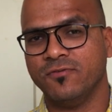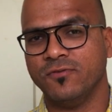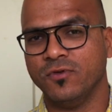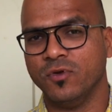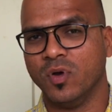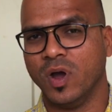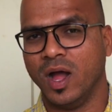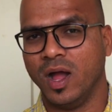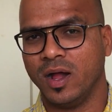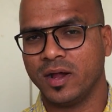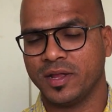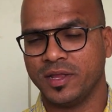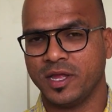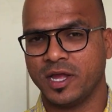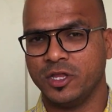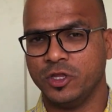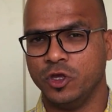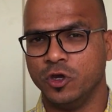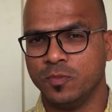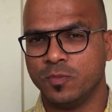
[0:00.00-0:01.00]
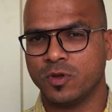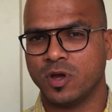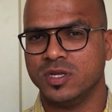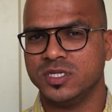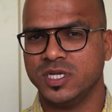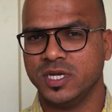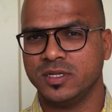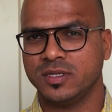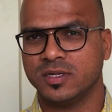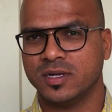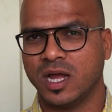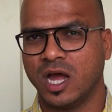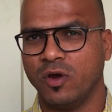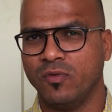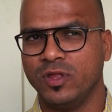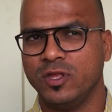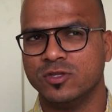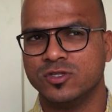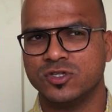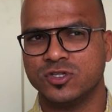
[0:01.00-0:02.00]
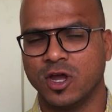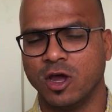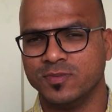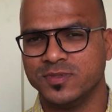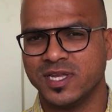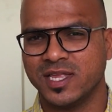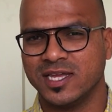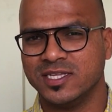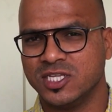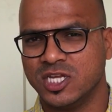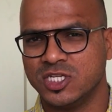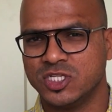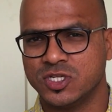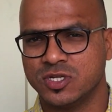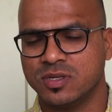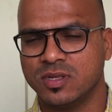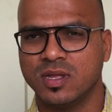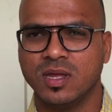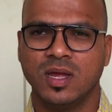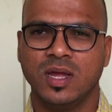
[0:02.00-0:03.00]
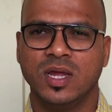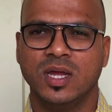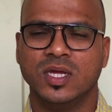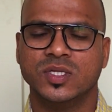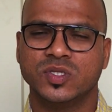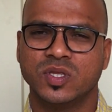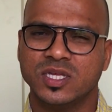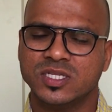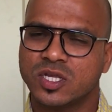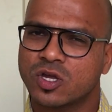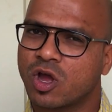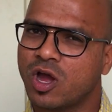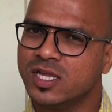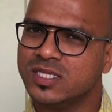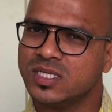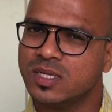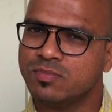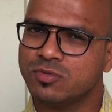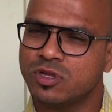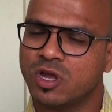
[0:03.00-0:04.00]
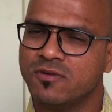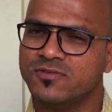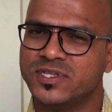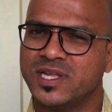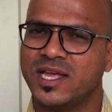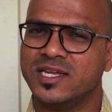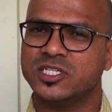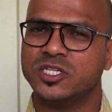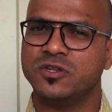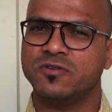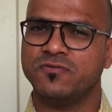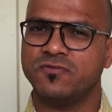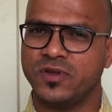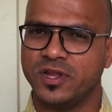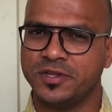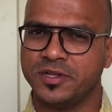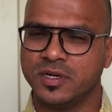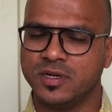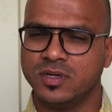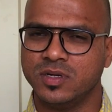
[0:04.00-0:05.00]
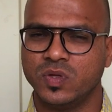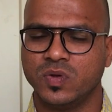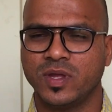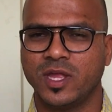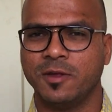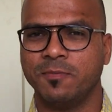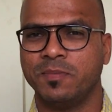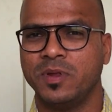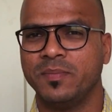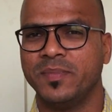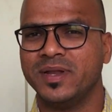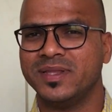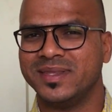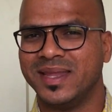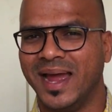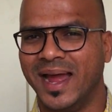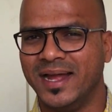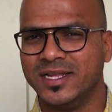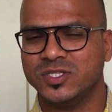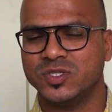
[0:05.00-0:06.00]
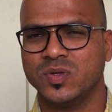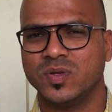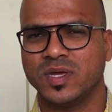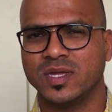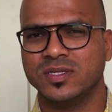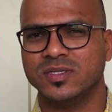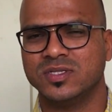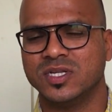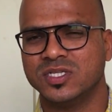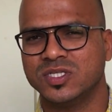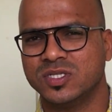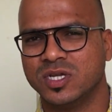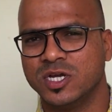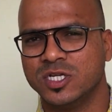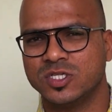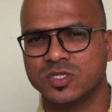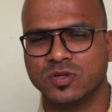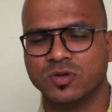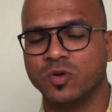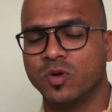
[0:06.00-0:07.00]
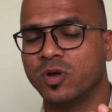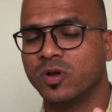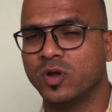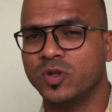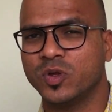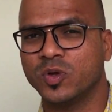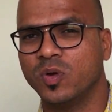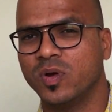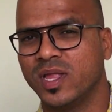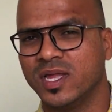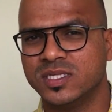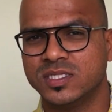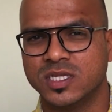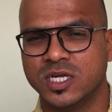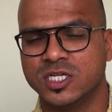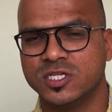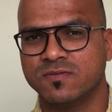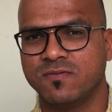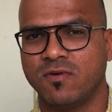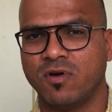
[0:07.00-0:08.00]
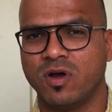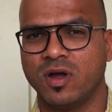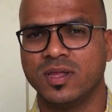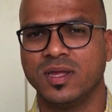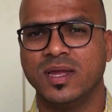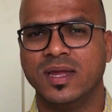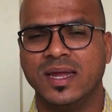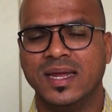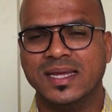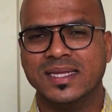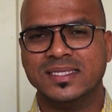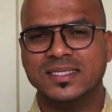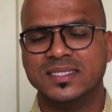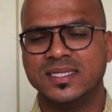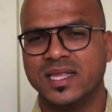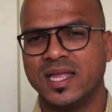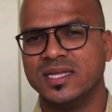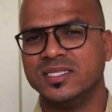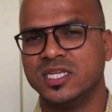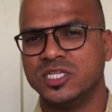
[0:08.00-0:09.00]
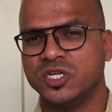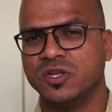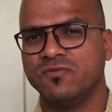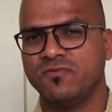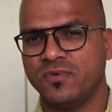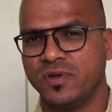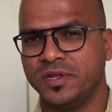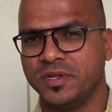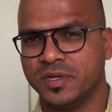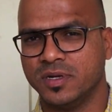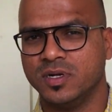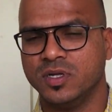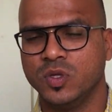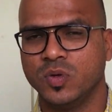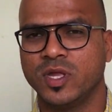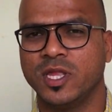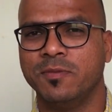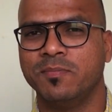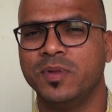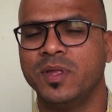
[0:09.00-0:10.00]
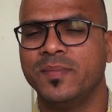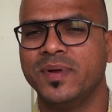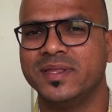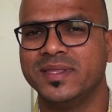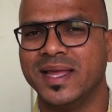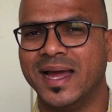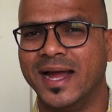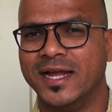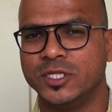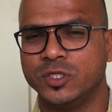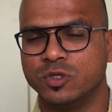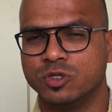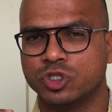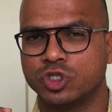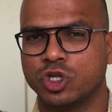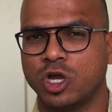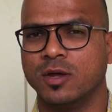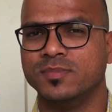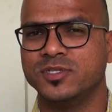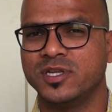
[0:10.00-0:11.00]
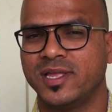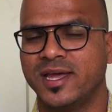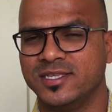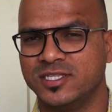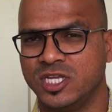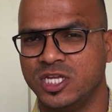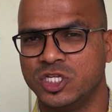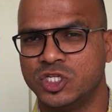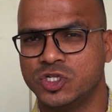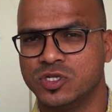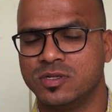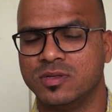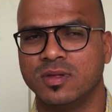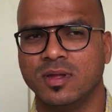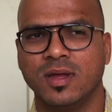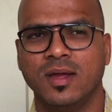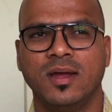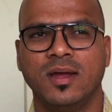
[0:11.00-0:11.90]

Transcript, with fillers: if you are getting a new project, how will you stop serialization? So there's a concept of serialization filter. You can implement that. So you can just search, go to Google and search for serialization filter. You can implement that to stop serialization,